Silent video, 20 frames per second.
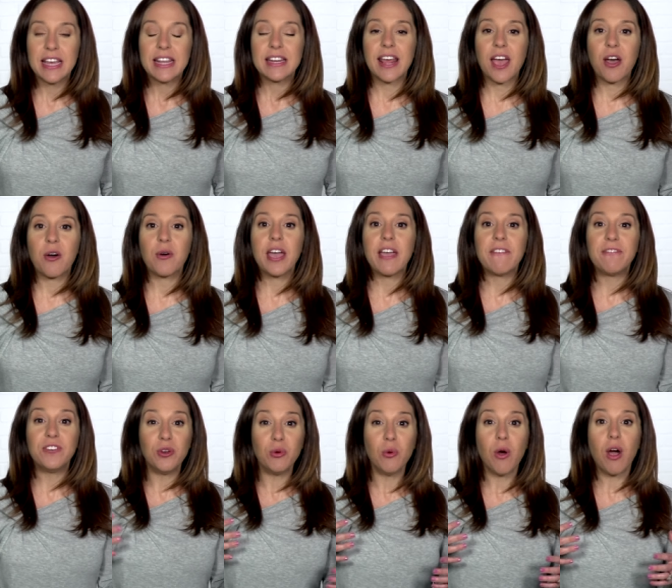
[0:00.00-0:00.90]
Now, if
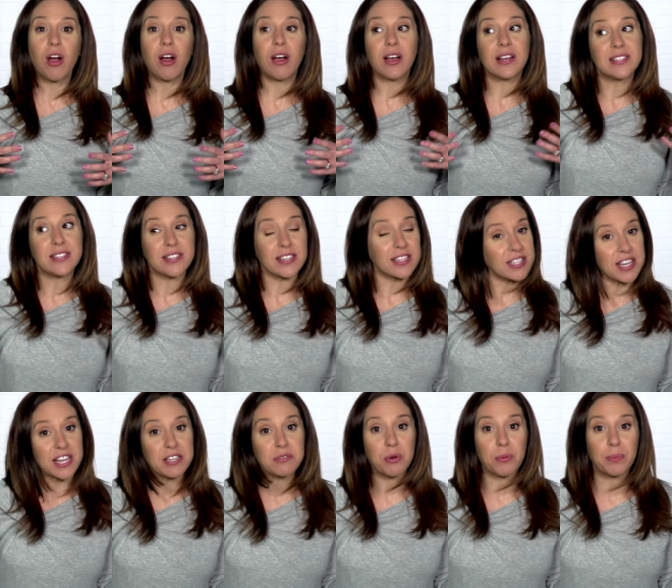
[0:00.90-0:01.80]
you are a
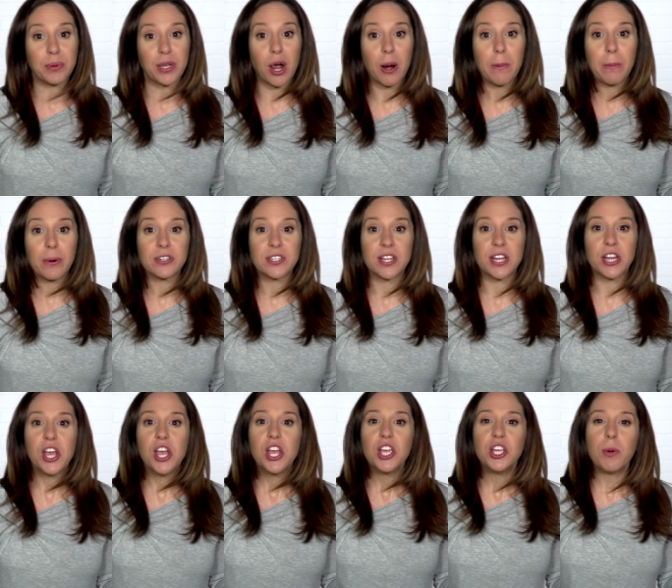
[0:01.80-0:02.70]
successful PR person,
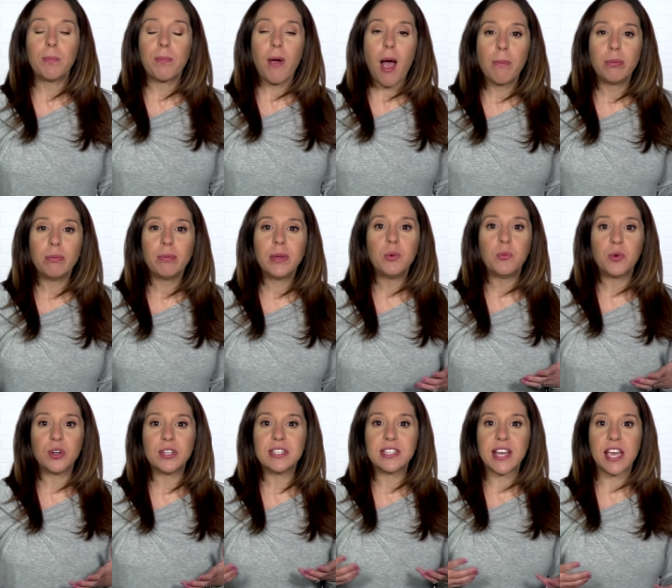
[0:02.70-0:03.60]
you probably
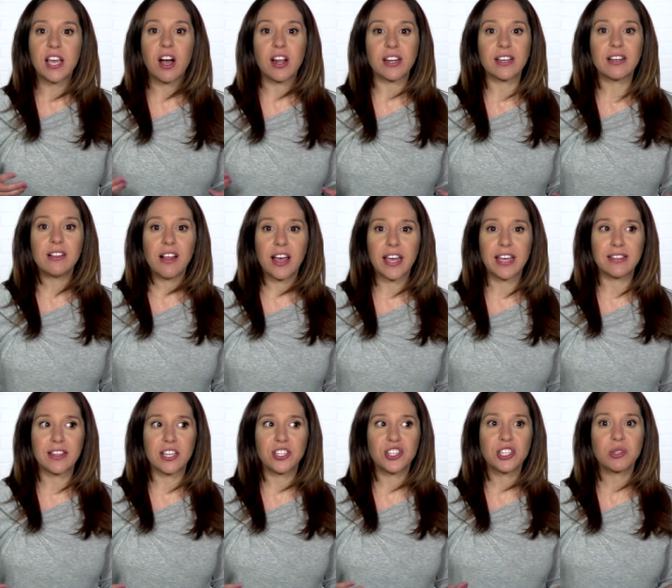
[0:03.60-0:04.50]
wouldn't take on a client
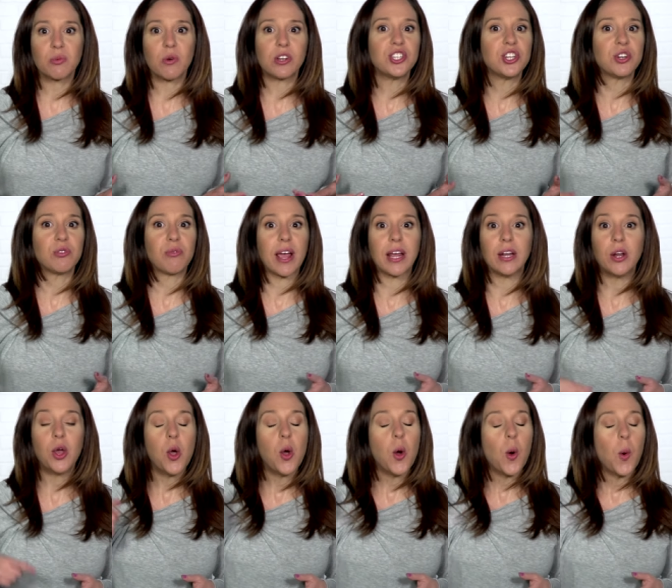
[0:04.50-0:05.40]
that just wants you to write
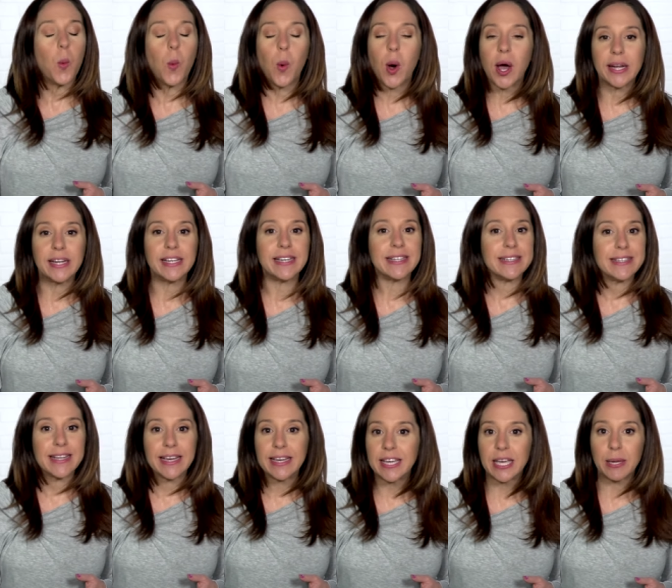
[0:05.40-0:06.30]
one
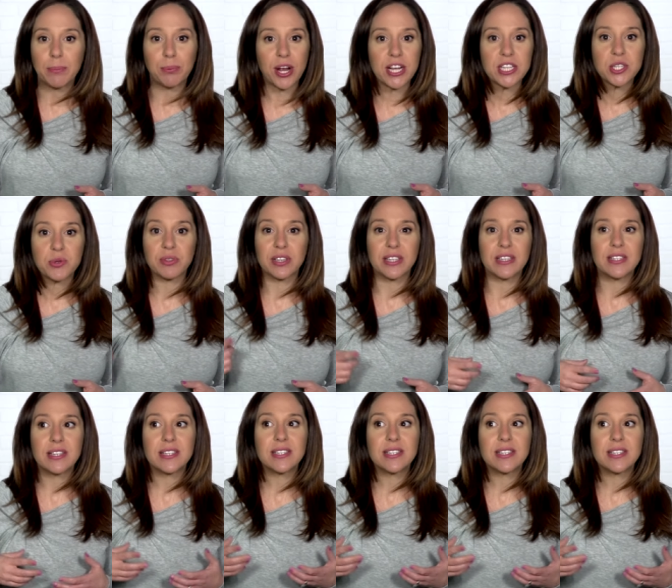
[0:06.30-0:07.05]
dinky press release.